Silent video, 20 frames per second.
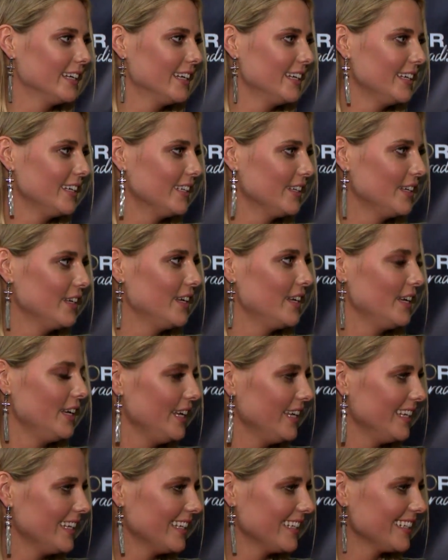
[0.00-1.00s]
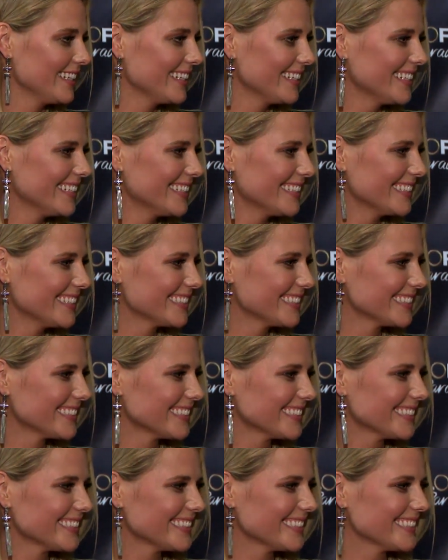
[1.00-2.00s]

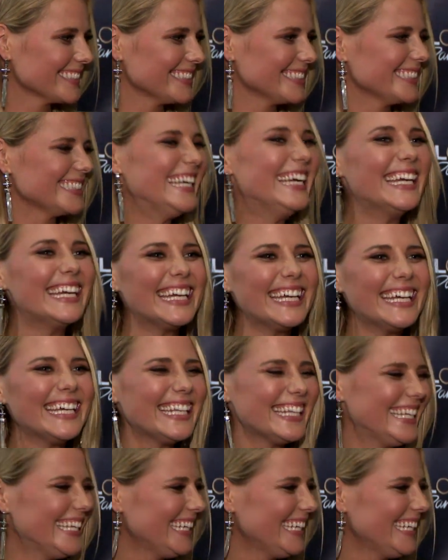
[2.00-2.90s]
[no speech]